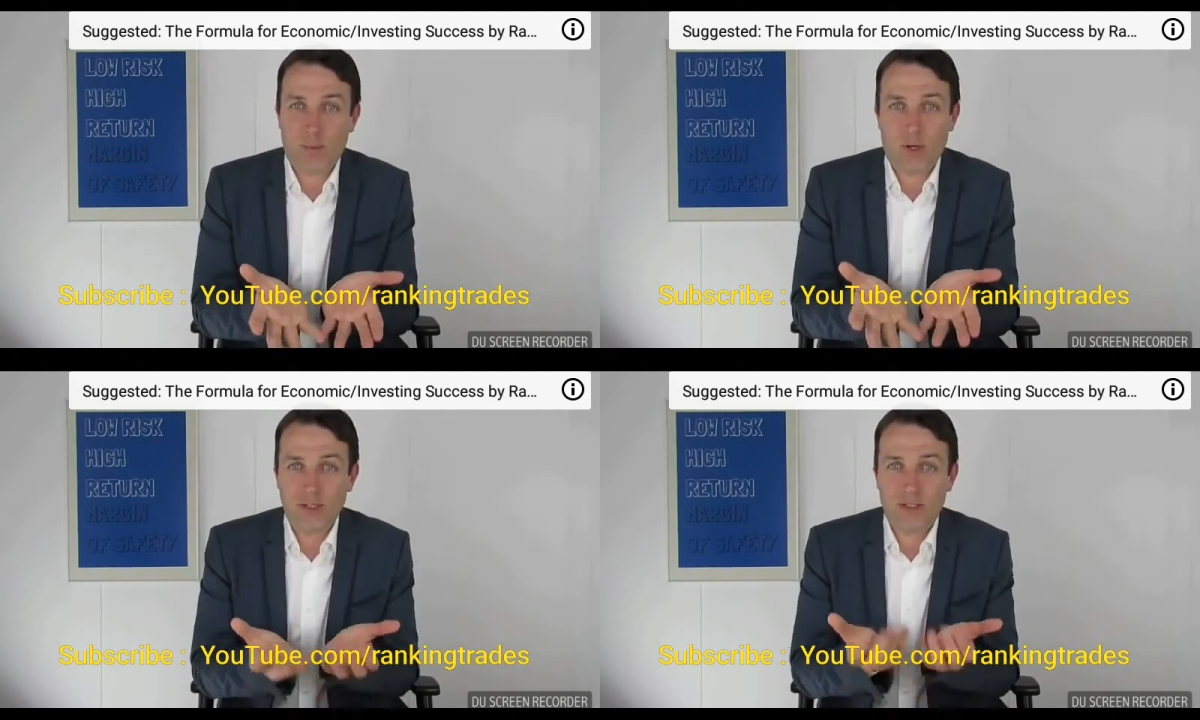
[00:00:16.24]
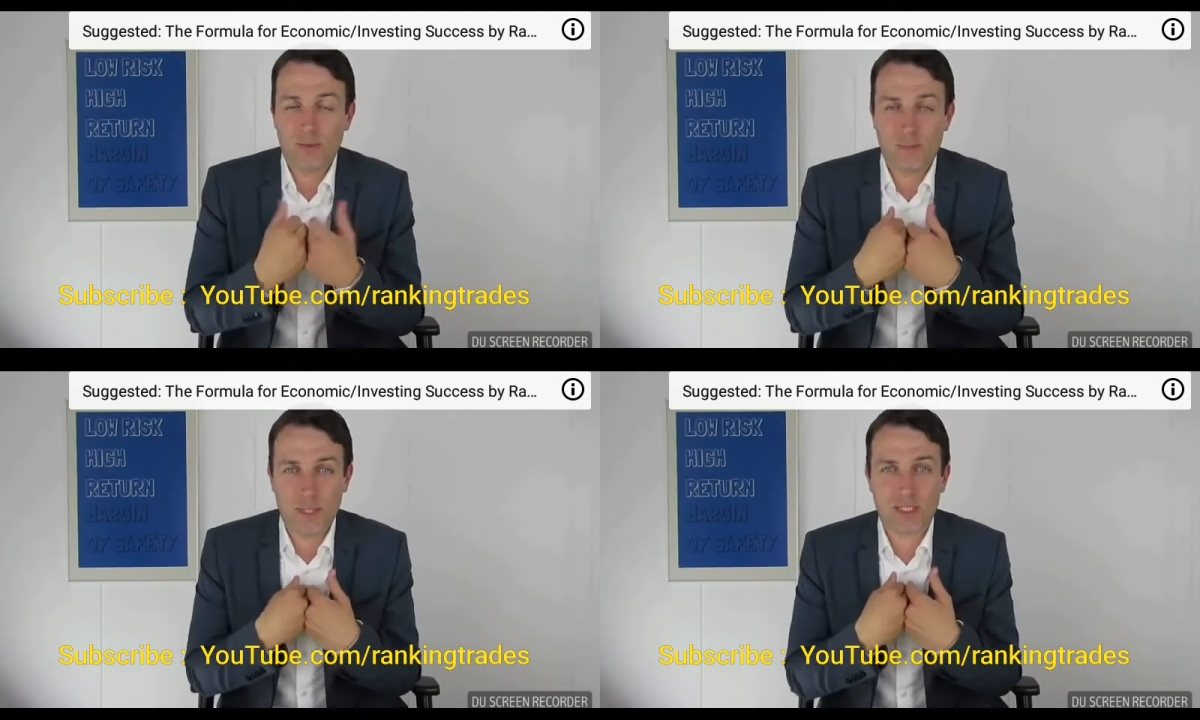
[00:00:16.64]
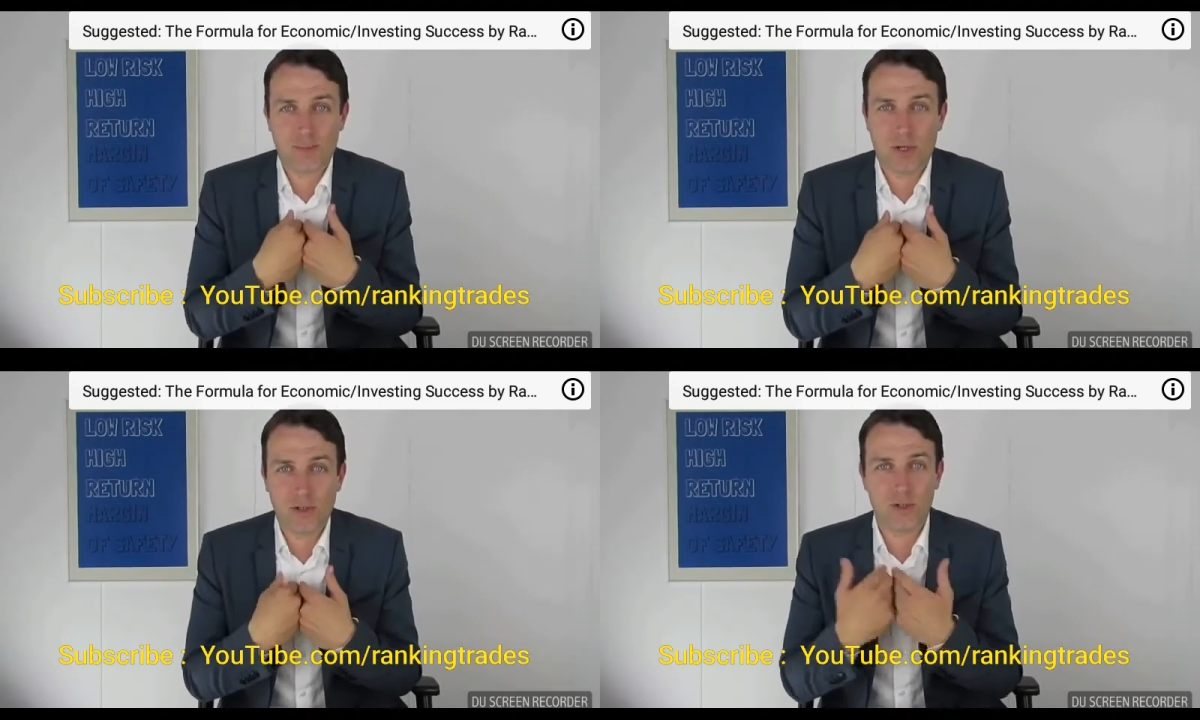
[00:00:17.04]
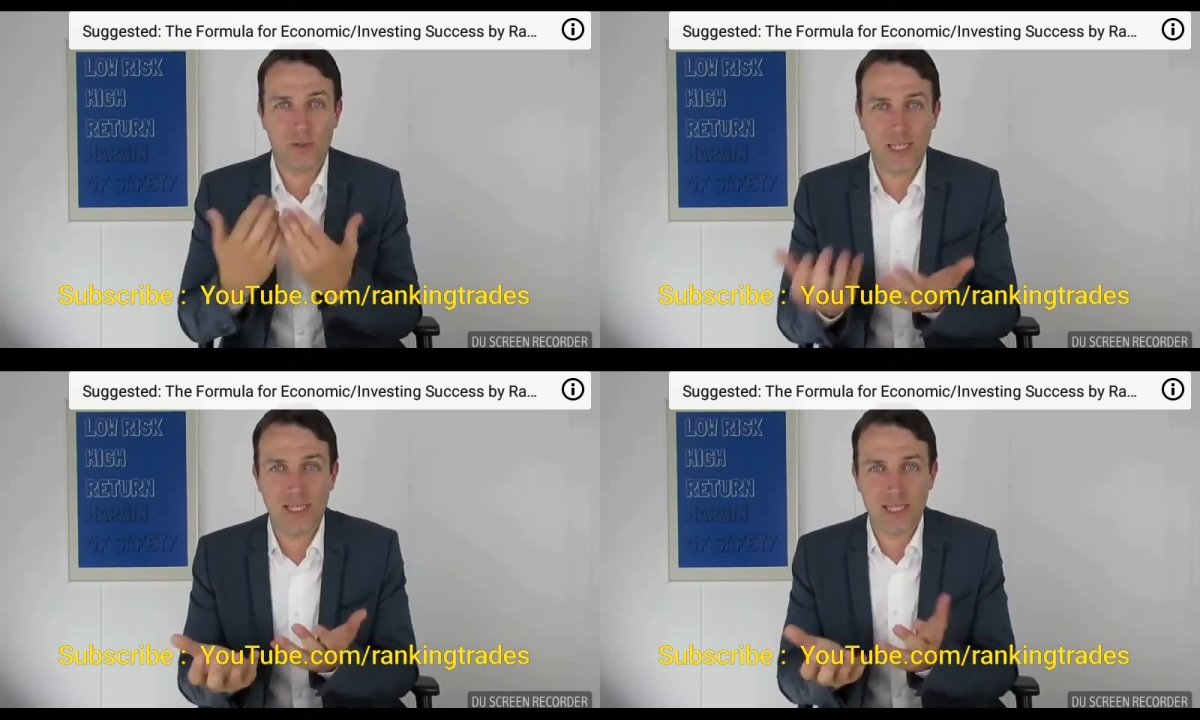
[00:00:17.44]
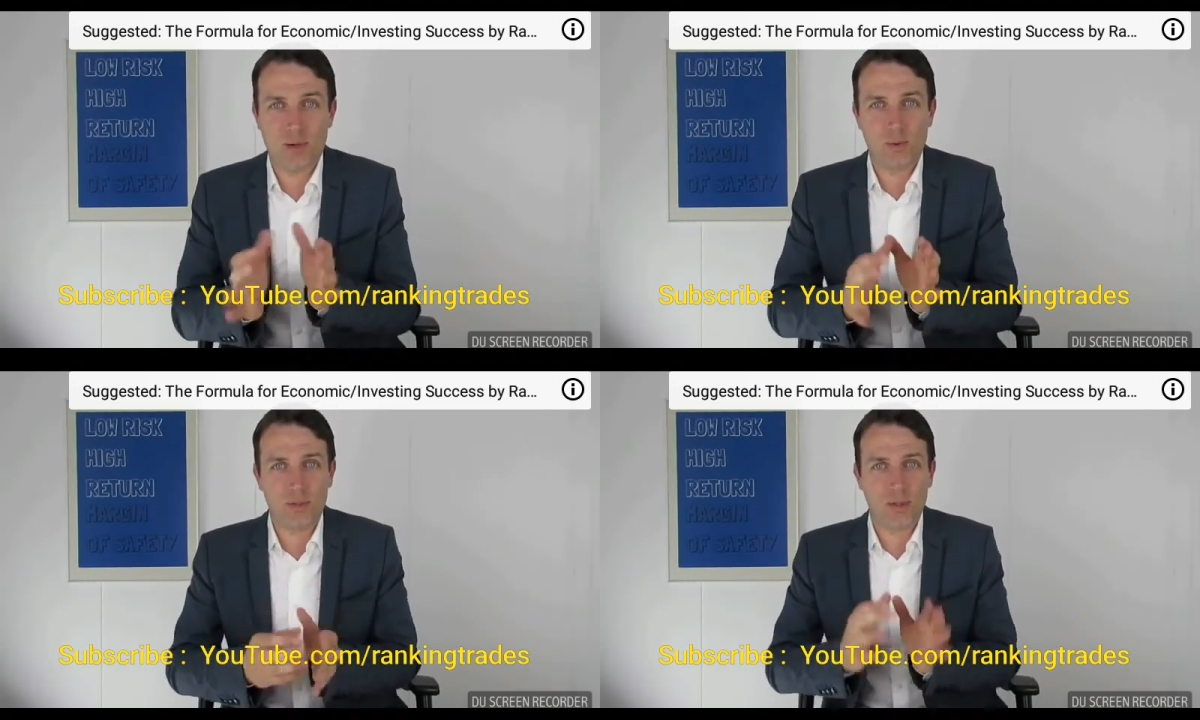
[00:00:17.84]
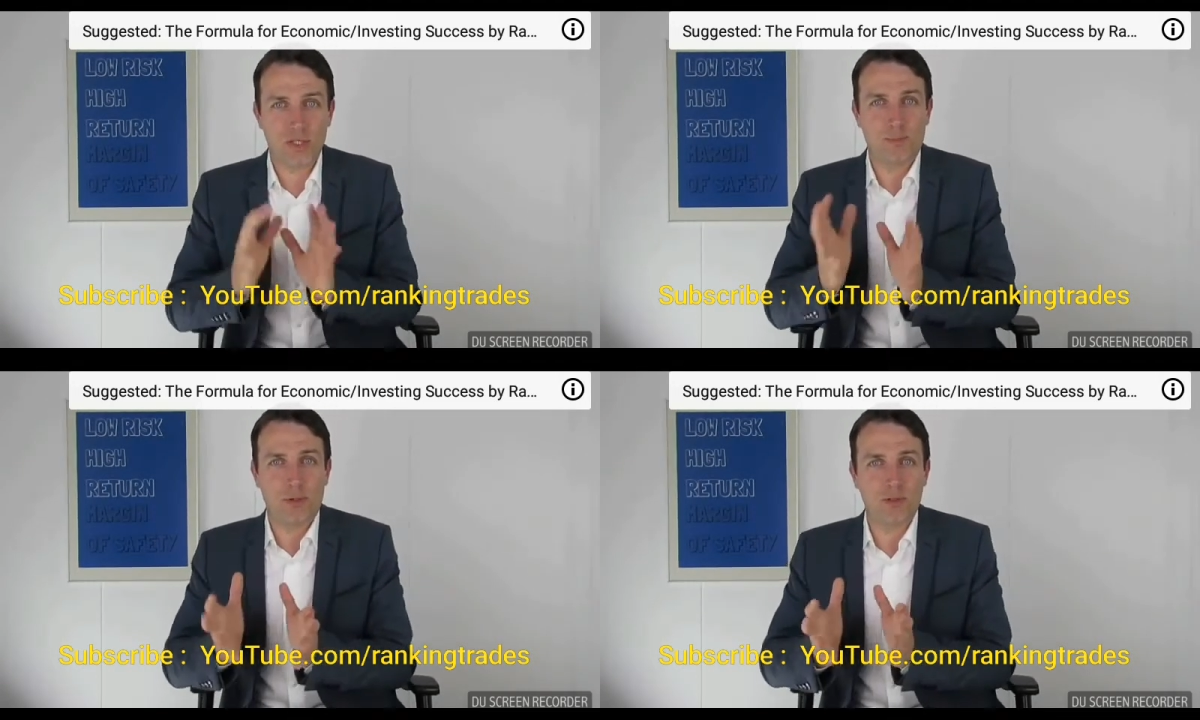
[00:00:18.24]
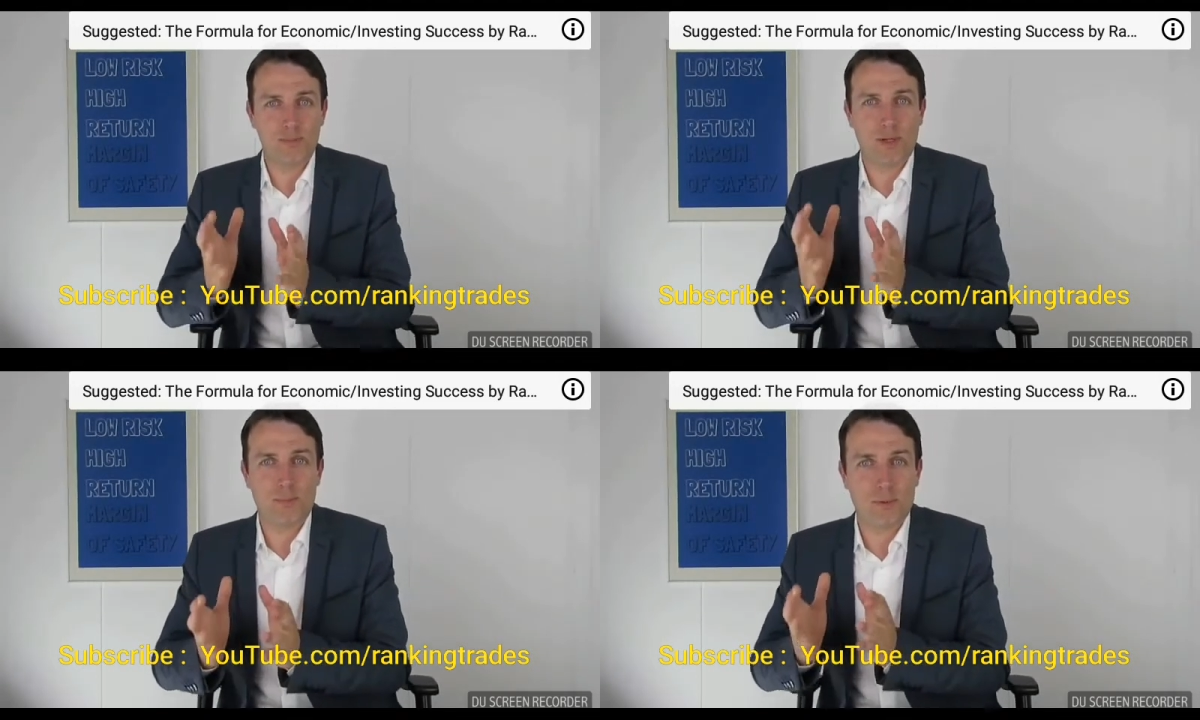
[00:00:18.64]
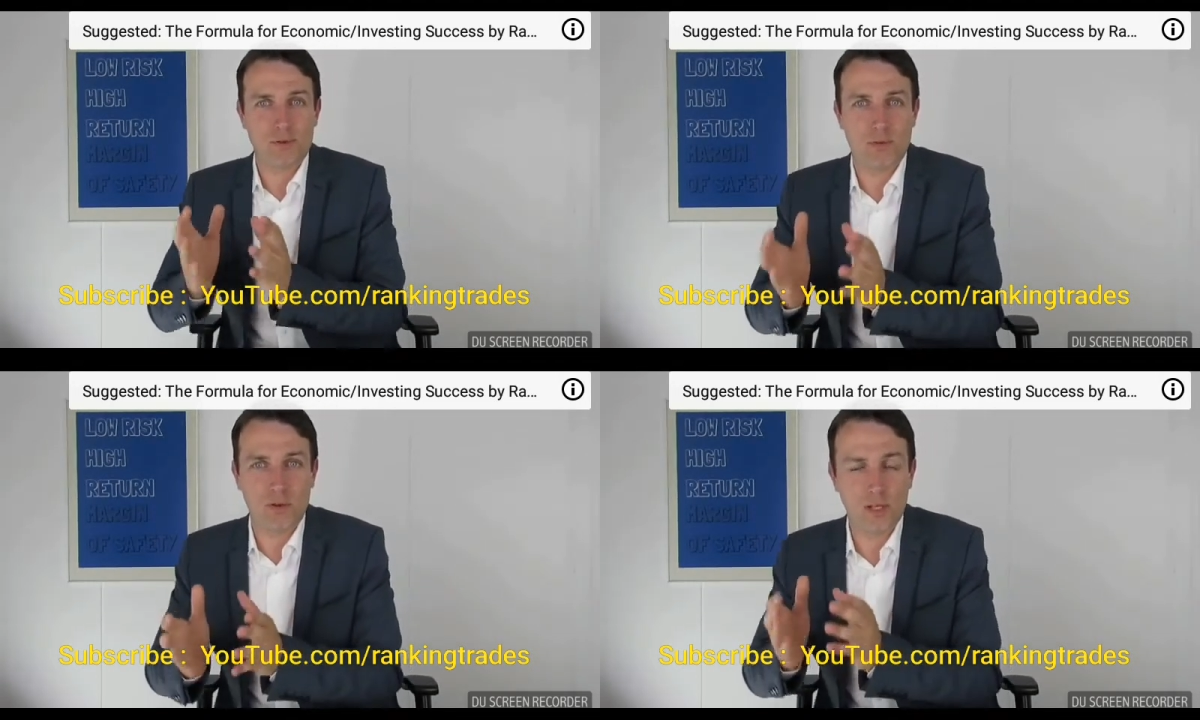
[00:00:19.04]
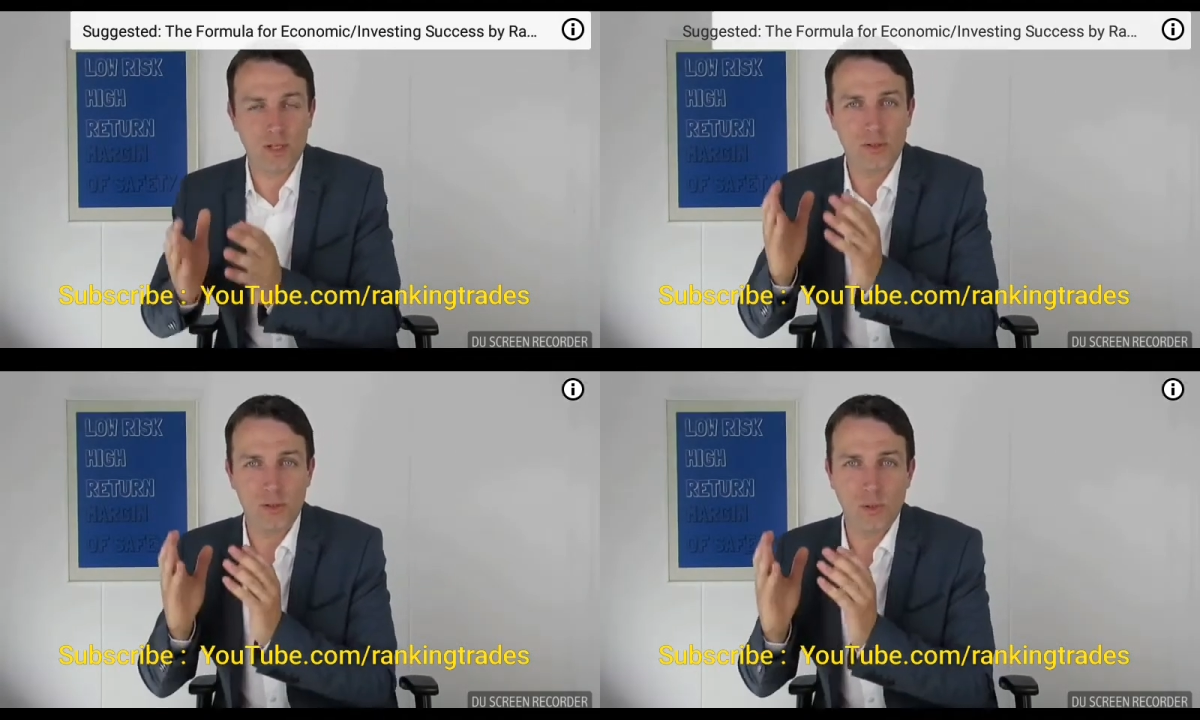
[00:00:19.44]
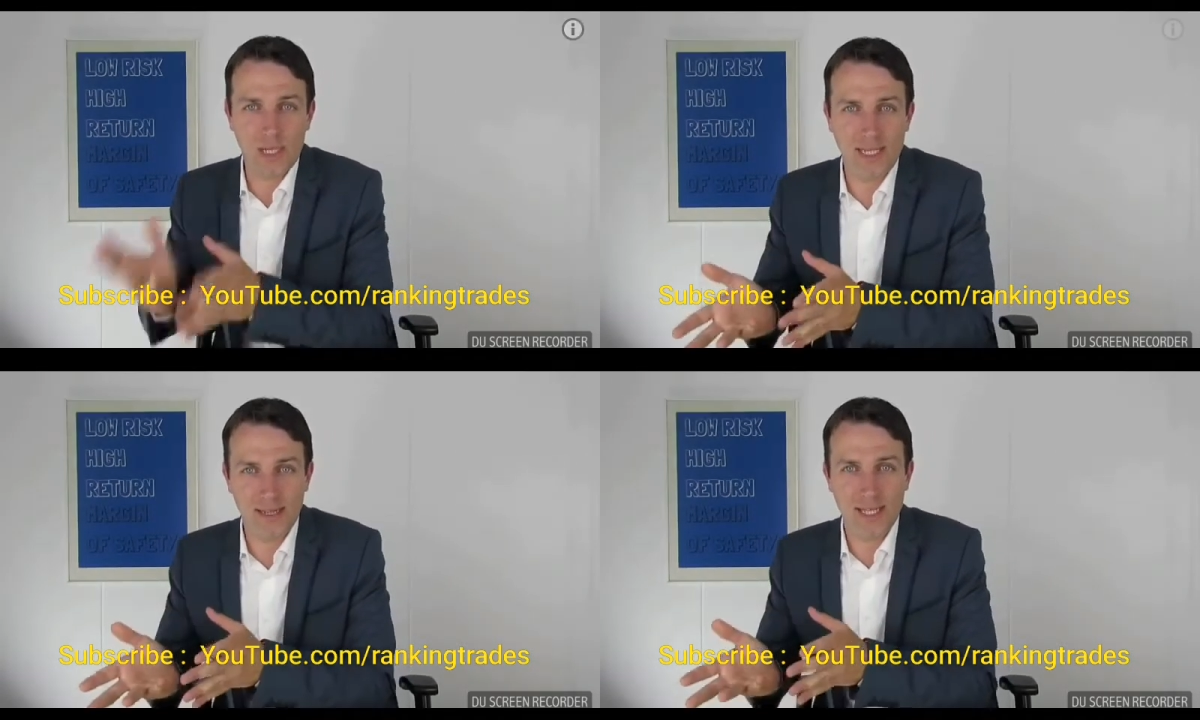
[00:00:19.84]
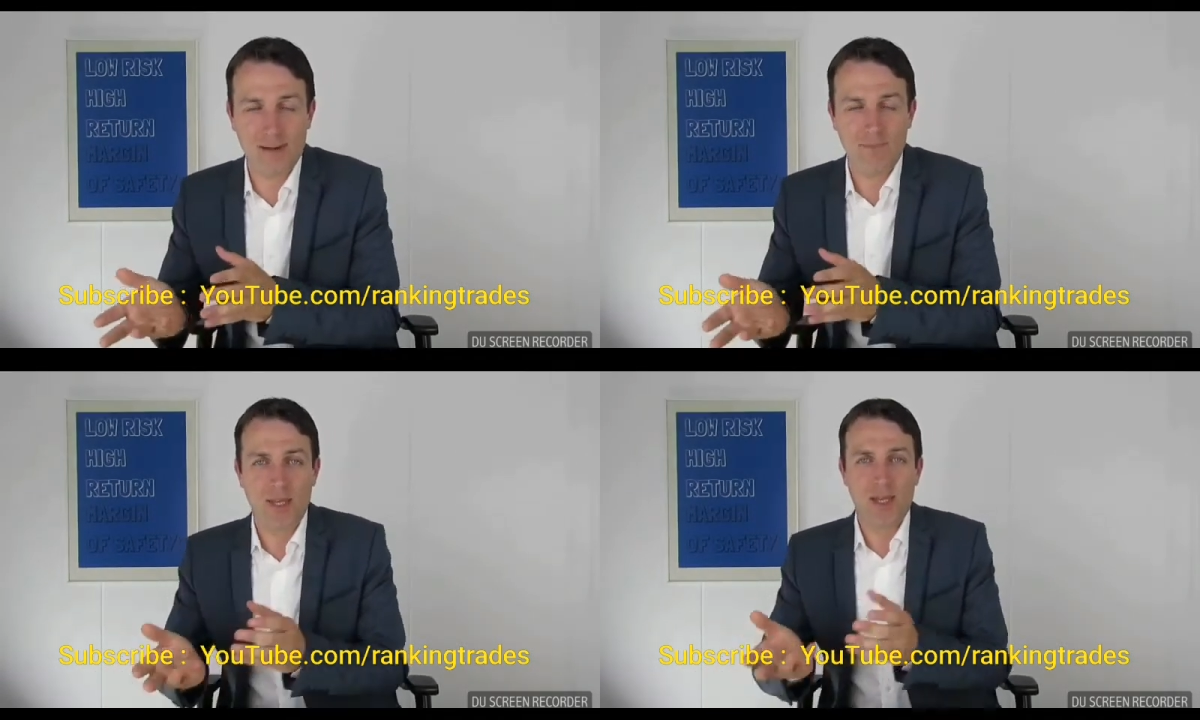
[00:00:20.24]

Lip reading: I want to be exposed to India. I want to expose my portfolio to India.